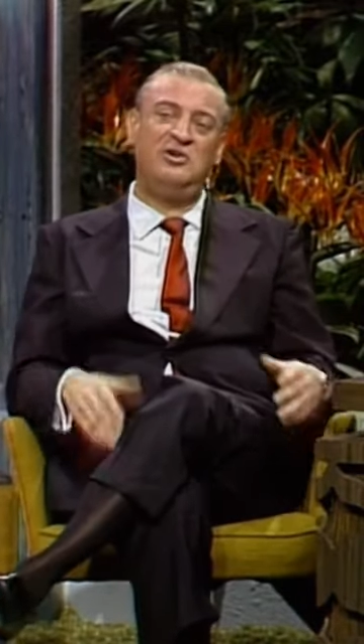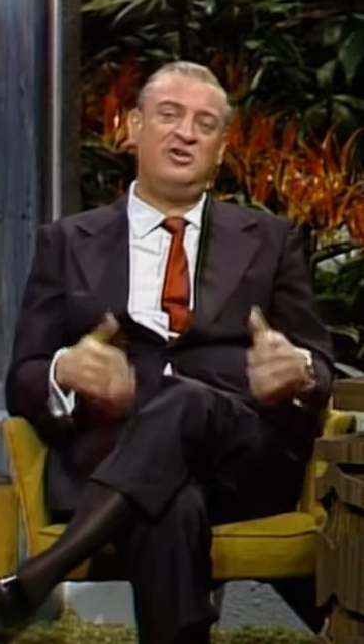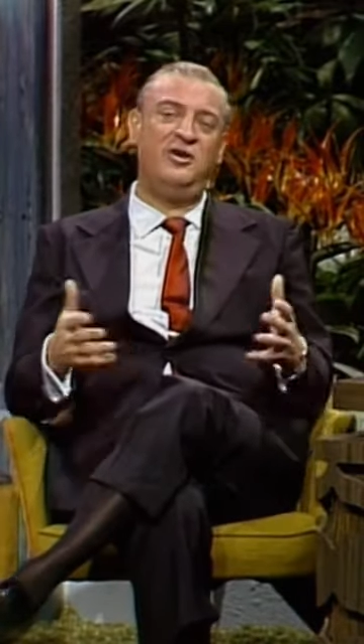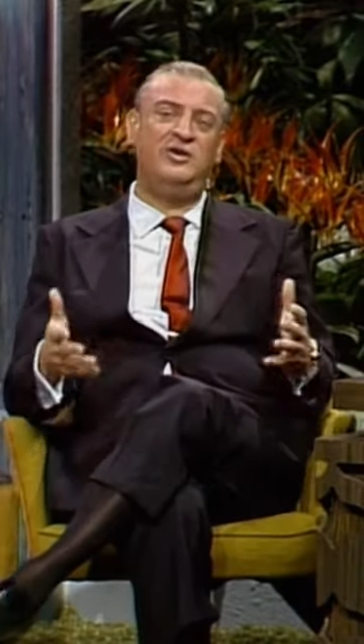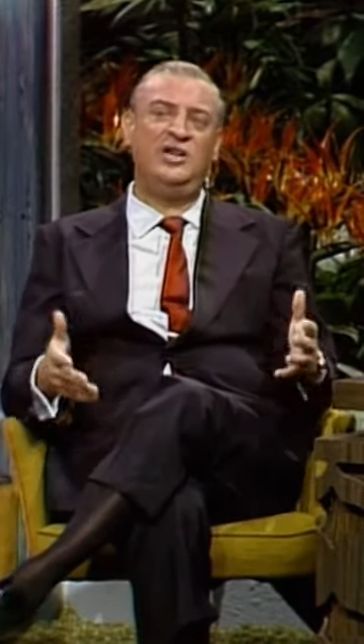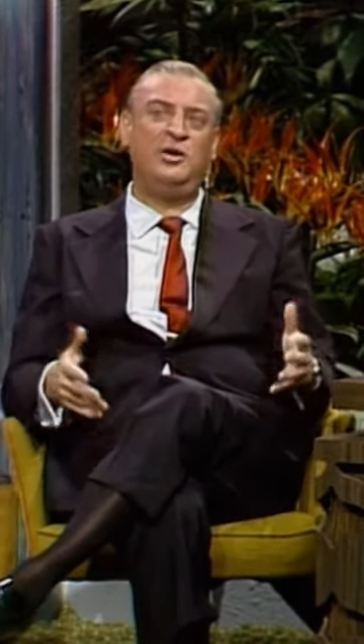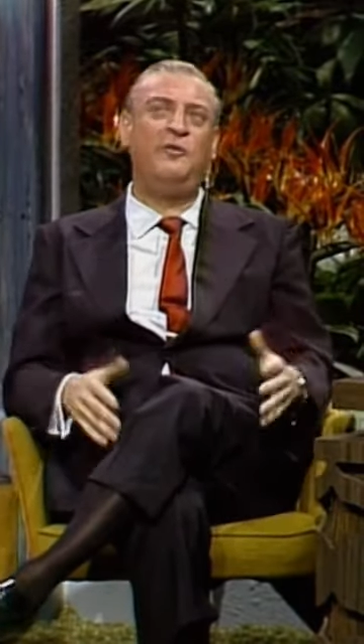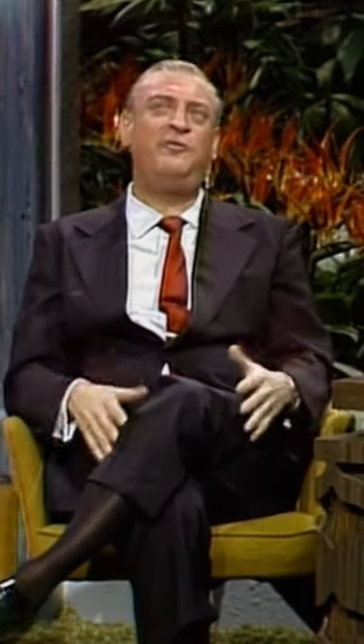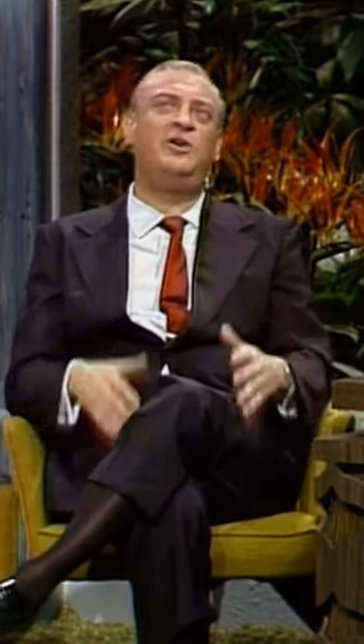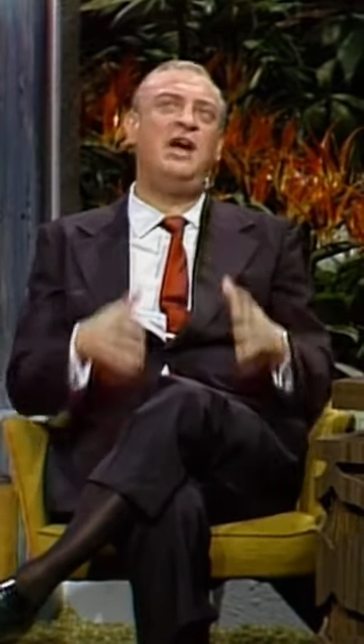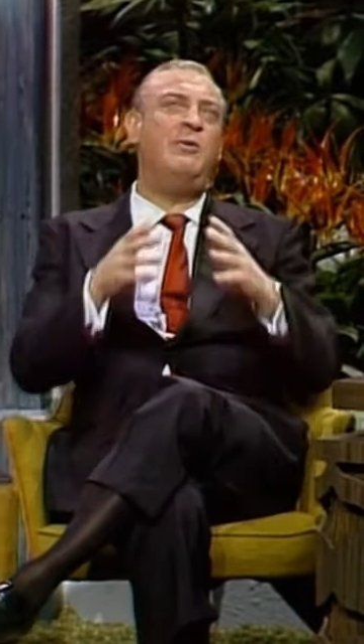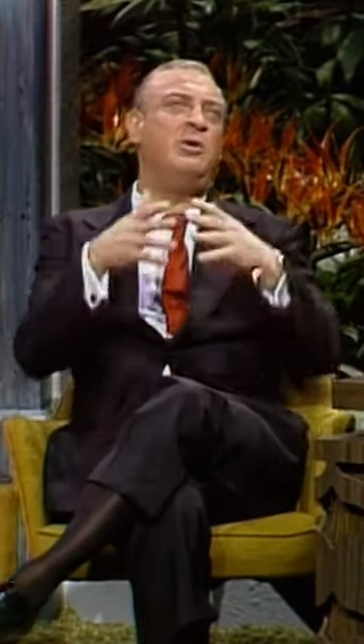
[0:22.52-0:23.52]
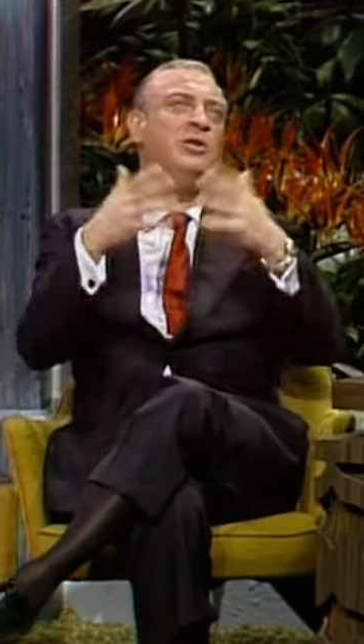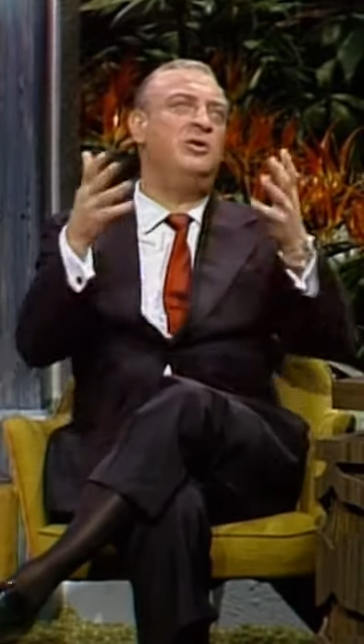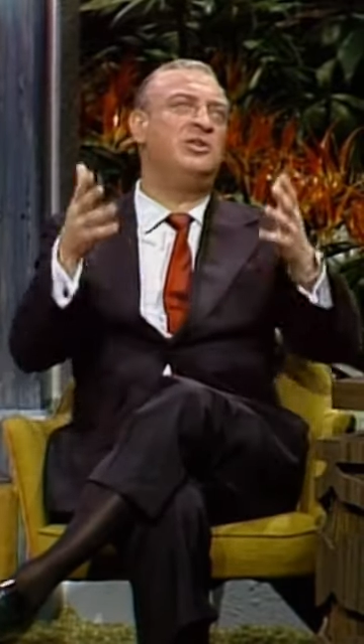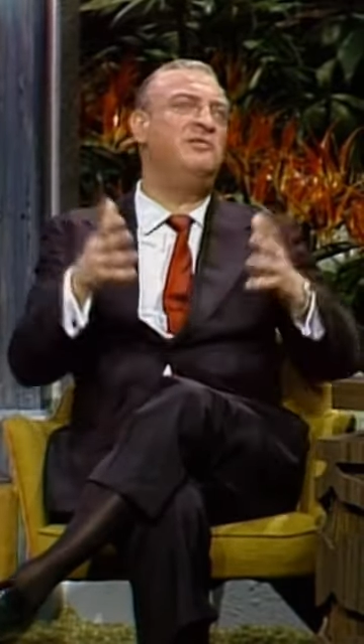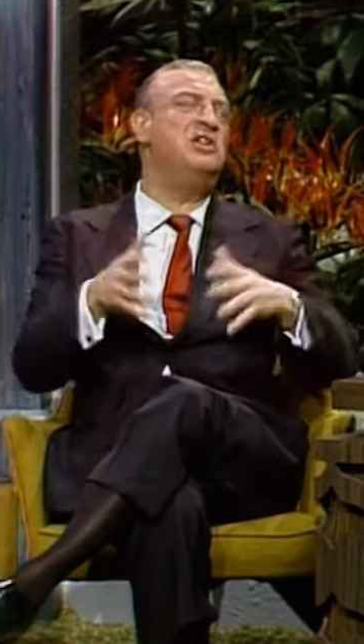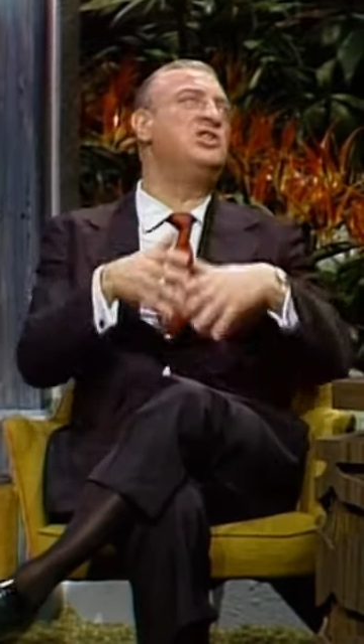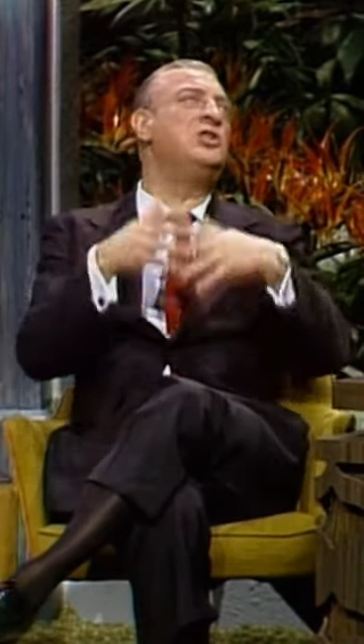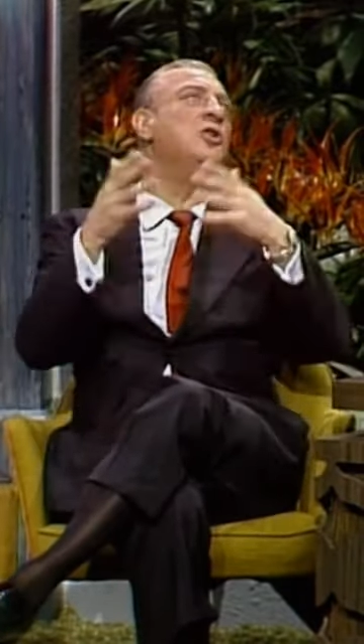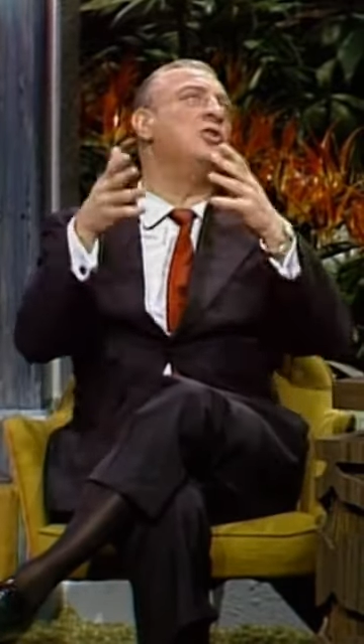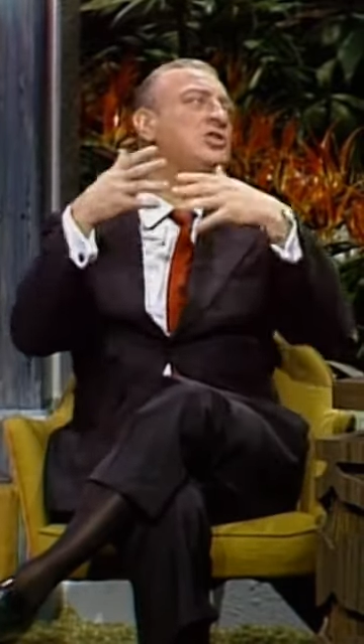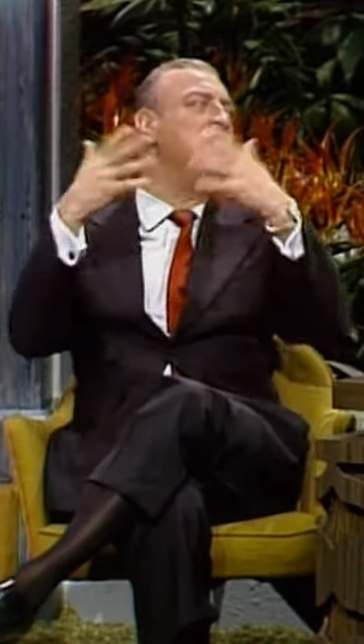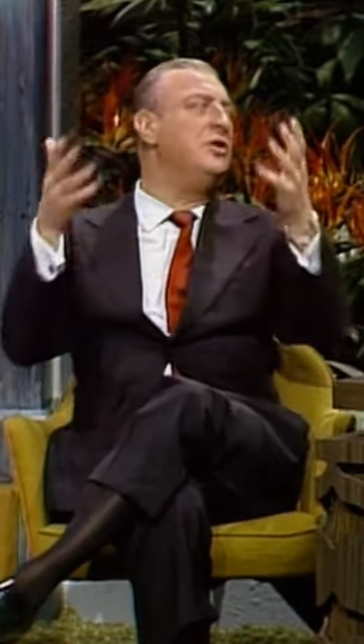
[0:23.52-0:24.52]
girls, they go for a guy with looks. Everything is
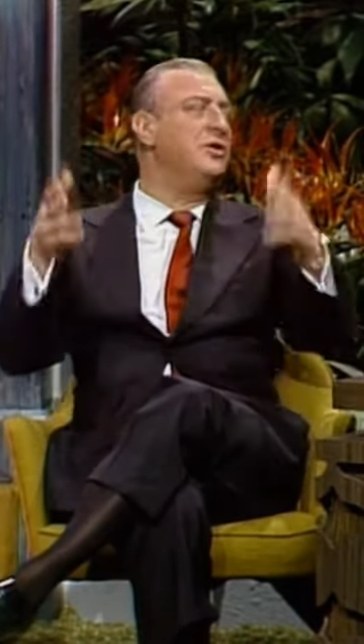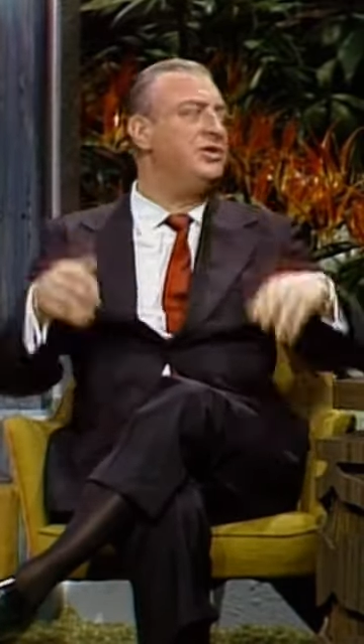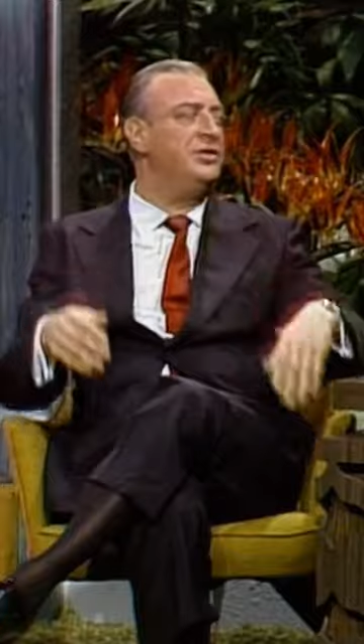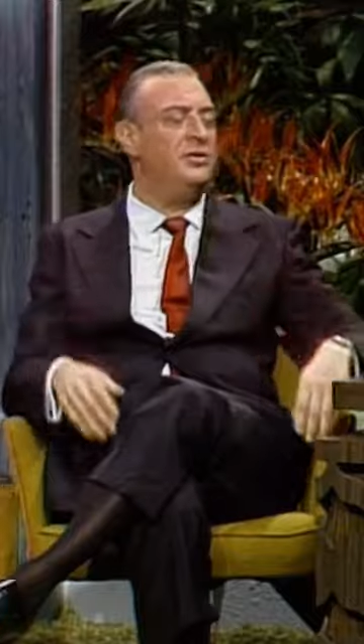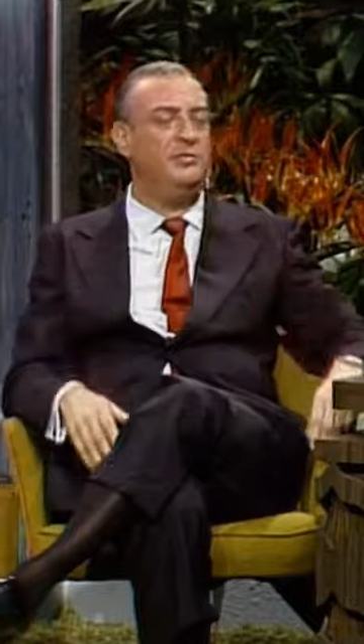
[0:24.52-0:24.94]
looks, looks, you know?